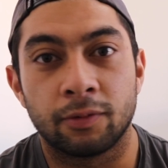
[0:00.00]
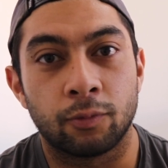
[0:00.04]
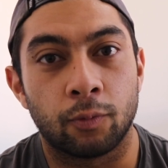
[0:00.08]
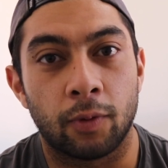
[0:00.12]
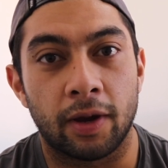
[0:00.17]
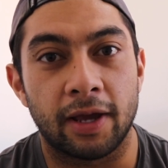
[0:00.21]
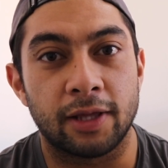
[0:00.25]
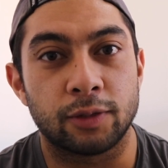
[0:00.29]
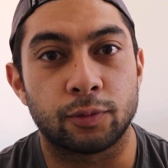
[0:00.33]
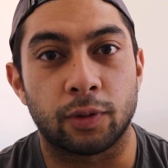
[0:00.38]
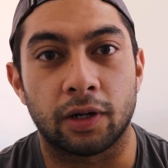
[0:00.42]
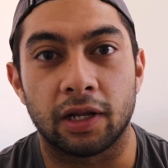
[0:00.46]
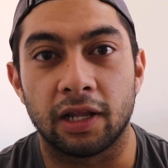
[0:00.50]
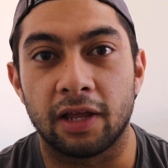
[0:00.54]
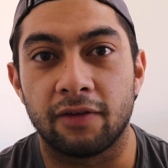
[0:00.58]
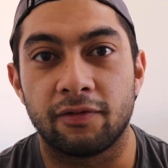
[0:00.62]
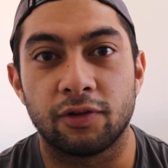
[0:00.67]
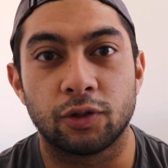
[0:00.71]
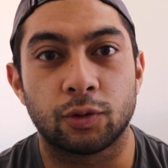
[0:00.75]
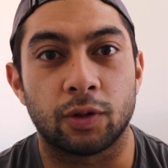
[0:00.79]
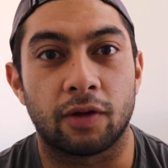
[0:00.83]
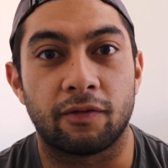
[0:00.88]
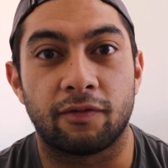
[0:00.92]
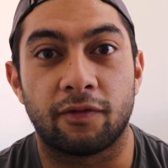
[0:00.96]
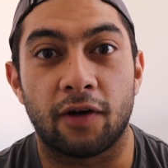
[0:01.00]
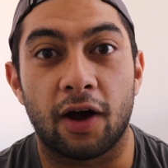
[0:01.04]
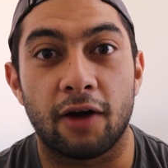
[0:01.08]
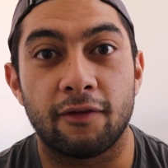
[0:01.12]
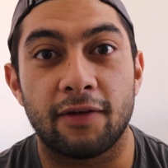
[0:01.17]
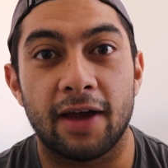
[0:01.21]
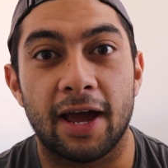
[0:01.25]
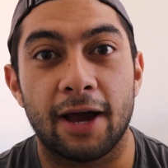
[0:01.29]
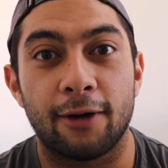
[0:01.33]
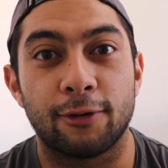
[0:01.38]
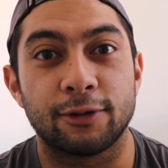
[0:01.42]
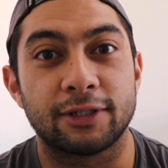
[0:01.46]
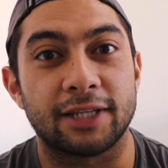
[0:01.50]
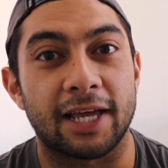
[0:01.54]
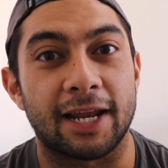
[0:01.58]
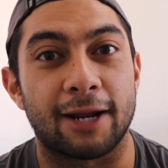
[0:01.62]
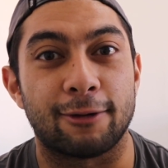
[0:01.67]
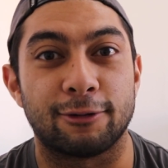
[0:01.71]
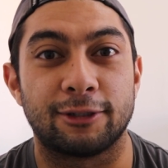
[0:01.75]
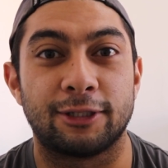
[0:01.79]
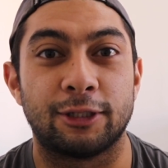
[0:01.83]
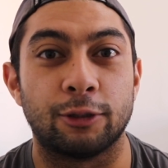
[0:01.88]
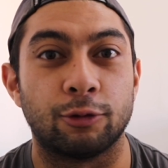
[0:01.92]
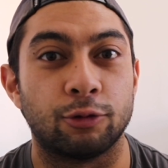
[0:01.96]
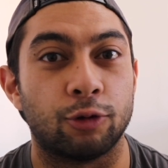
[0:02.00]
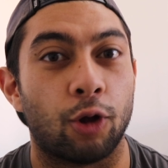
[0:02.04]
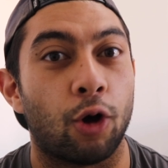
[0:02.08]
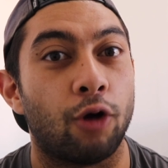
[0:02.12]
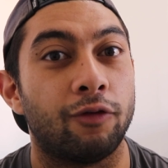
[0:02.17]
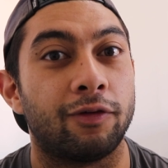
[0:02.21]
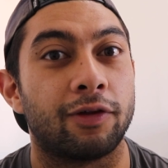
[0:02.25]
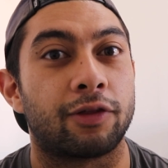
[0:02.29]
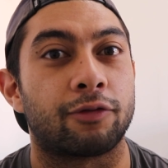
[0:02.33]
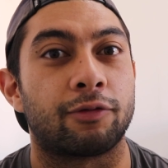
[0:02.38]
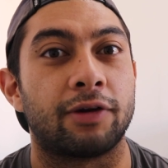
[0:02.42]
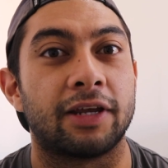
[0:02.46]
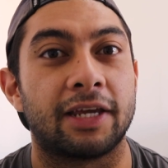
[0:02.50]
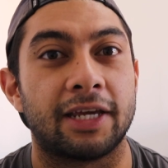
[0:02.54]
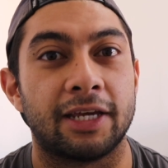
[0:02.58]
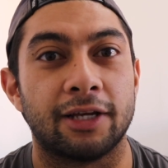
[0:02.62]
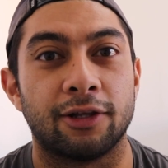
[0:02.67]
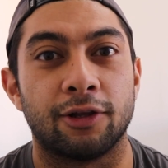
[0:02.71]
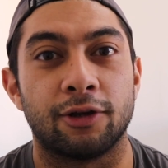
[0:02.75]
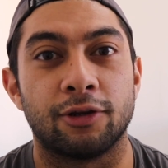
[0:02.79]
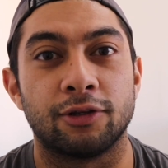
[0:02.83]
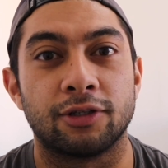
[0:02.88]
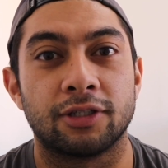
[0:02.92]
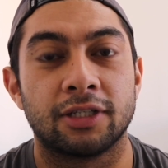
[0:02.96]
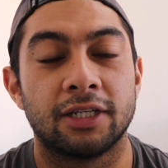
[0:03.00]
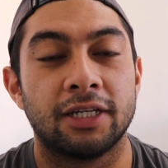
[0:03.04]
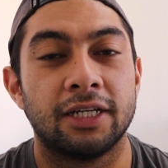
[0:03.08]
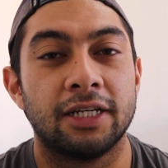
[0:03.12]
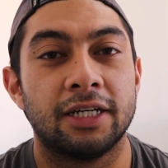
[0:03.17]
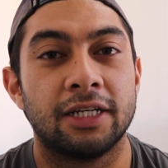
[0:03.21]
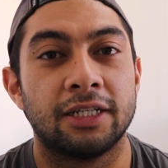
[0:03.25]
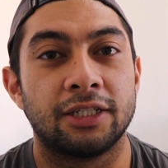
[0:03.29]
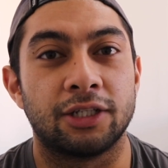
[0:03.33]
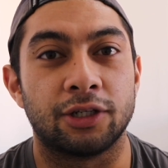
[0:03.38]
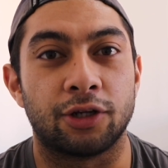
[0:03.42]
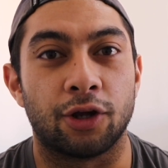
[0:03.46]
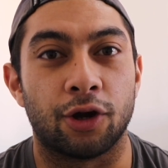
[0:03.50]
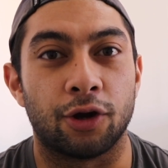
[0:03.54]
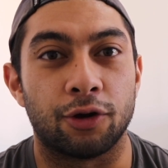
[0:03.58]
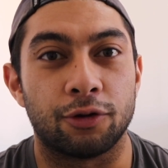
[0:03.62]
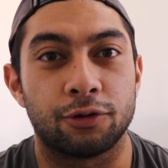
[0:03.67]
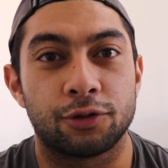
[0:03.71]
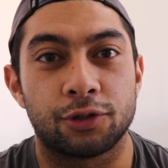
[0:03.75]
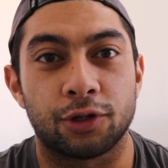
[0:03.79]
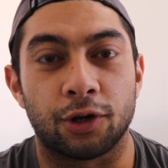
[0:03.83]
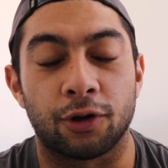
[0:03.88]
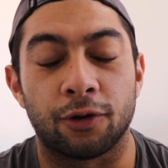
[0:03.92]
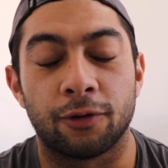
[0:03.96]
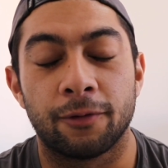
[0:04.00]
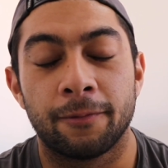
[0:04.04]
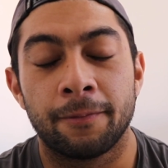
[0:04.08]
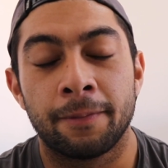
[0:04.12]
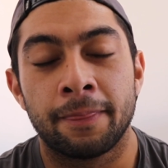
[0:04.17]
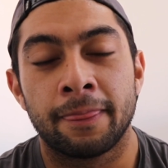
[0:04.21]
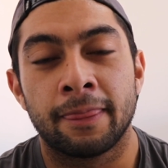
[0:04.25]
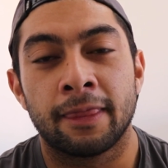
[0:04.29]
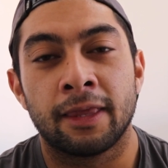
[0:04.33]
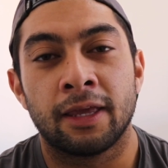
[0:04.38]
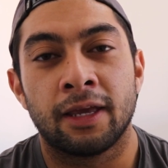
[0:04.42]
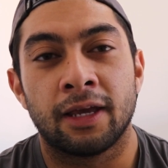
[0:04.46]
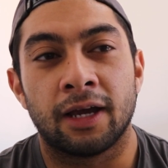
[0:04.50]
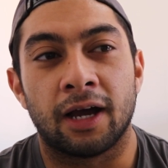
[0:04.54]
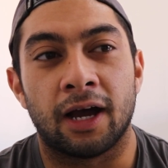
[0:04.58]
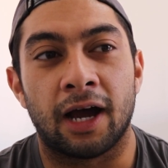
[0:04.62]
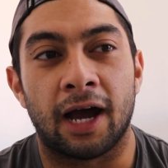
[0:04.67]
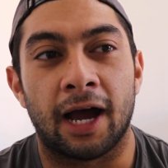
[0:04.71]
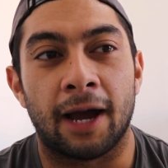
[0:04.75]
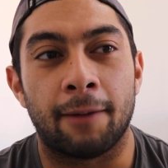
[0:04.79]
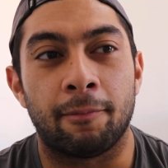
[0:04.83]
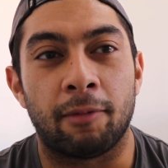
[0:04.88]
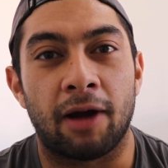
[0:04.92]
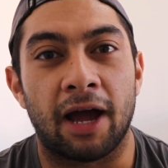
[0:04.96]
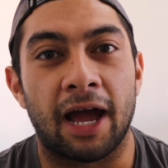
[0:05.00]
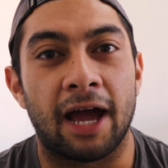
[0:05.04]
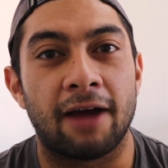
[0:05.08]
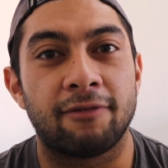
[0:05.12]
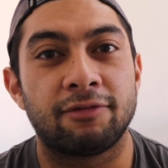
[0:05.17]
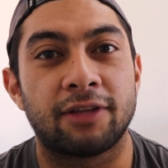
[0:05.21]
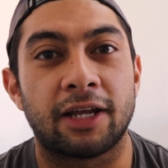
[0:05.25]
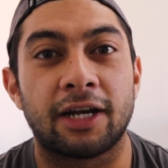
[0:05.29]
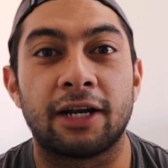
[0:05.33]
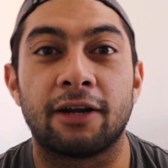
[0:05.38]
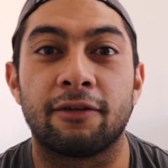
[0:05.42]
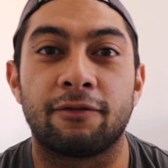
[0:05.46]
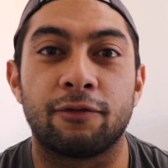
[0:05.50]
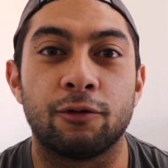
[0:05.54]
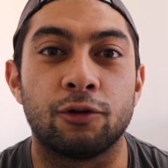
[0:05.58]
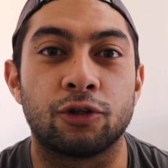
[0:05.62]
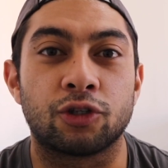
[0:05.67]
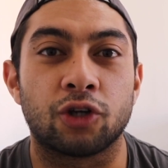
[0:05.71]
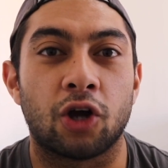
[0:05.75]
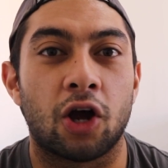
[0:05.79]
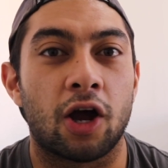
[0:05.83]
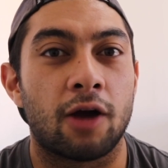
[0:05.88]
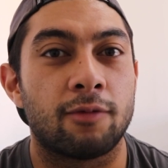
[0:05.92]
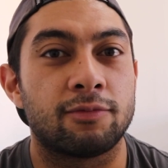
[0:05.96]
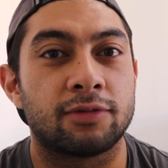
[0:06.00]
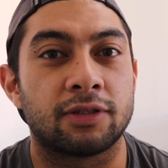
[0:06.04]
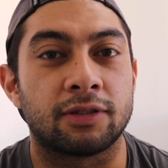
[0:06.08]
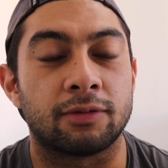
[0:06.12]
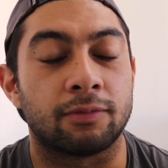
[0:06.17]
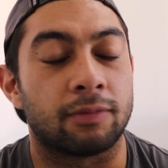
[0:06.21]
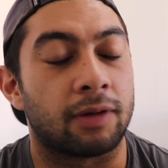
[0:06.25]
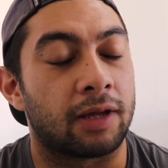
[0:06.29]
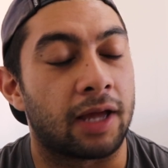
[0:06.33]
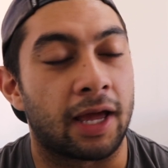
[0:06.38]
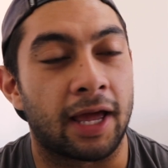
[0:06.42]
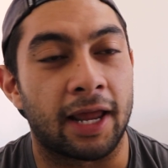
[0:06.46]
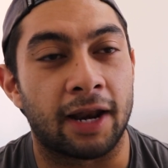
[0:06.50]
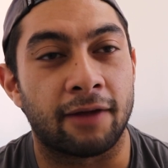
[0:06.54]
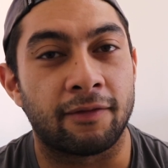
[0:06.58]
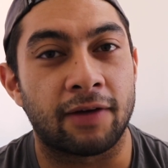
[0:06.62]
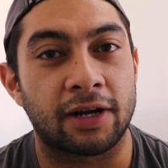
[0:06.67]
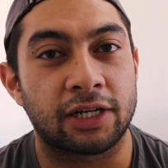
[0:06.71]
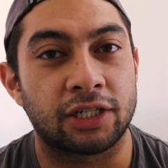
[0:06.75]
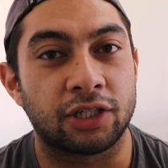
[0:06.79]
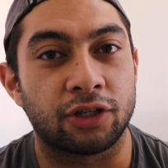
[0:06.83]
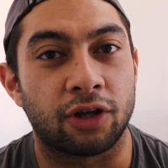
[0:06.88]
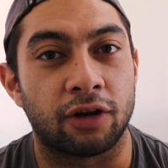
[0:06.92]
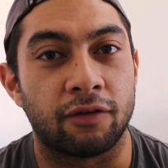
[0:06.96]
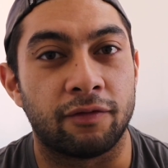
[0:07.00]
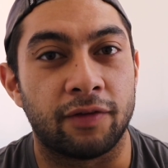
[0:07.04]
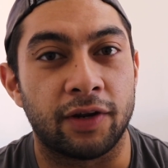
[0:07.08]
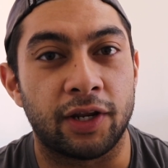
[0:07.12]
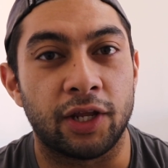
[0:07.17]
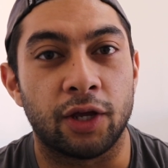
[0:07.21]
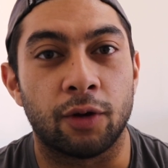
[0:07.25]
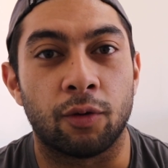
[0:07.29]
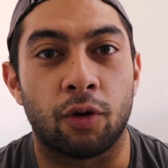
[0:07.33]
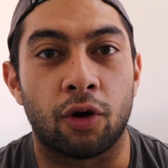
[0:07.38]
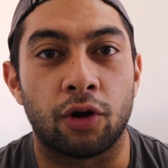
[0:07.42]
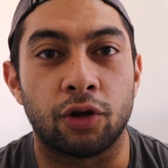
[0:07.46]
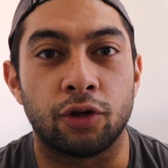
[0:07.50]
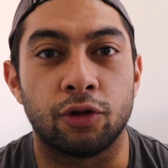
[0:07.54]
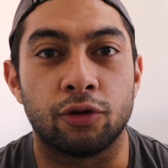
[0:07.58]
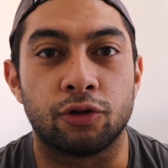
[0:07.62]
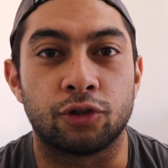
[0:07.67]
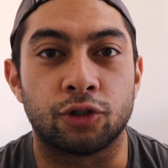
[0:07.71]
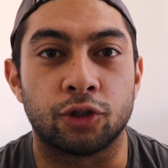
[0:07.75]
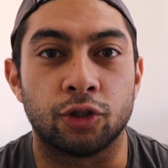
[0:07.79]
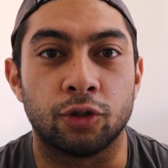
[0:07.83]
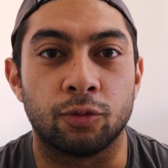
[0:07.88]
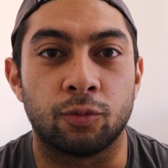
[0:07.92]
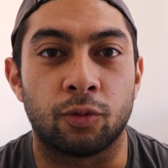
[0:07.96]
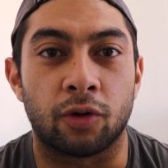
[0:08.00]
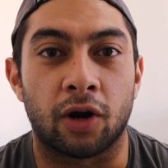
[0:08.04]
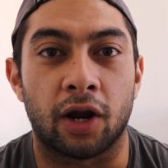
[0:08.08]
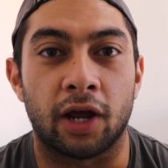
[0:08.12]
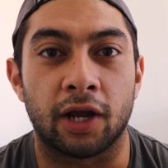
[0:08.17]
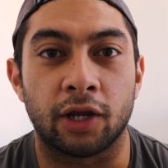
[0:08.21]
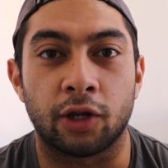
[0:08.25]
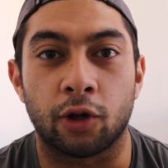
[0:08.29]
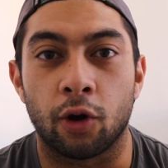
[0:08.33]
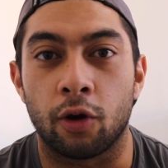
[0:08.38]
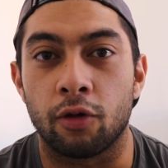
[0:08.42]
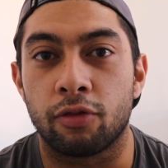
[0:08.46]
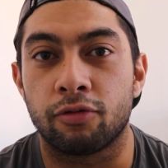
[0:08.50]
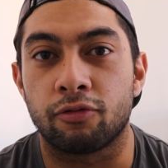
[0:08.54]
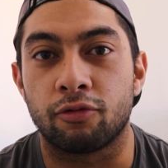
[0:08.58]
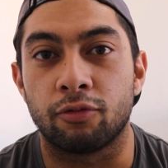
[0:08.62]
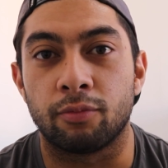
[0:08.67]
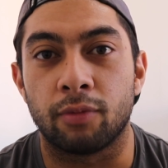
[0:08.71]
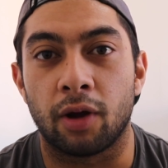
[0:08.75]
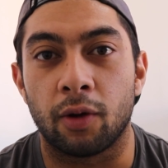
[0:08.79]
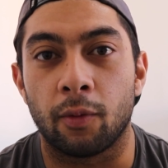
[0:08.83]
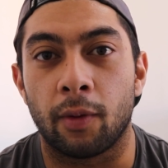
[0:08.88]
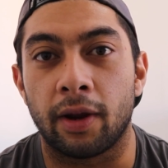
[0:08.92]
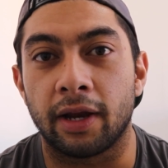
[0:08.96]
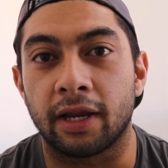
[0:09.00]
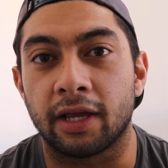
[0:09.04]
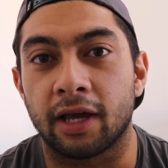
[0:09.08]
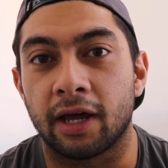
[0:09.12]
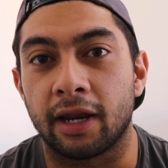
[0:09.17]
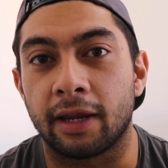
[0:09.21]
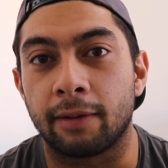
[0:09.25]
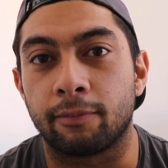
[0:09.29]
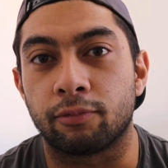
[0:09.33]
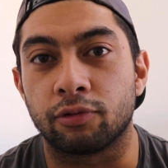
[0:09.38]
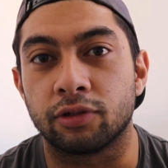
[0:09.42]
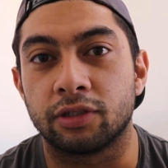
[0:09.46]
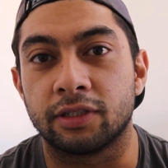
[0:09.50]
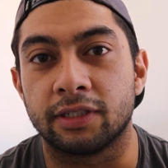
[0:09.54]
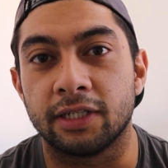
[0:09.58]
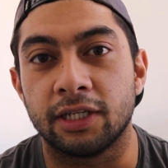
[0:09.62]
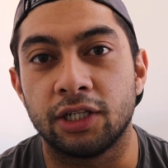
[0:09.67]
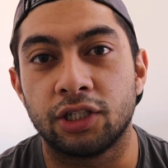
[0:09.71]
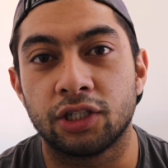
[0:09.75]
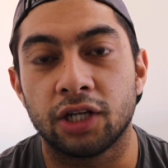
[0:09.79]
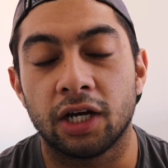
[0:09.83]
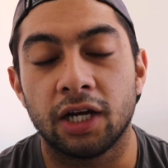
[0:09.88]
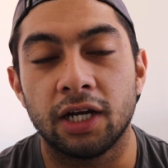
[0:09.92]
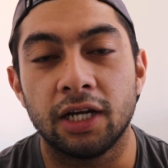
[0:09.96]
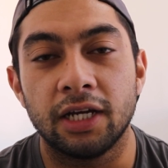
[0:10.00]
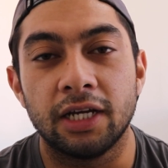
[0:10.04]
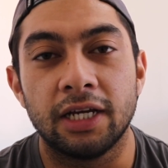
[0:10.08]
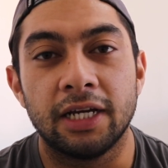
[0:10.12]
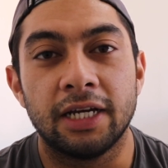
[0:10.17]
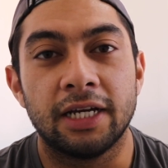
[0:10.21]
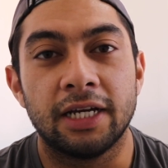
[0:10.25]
Weigh-ins were at 11, so I had 5 hours, and I was still over 3 kilos to go. So I have done it a few times, and I've actually got a video on YouTube where I go through my weight cutting procedure,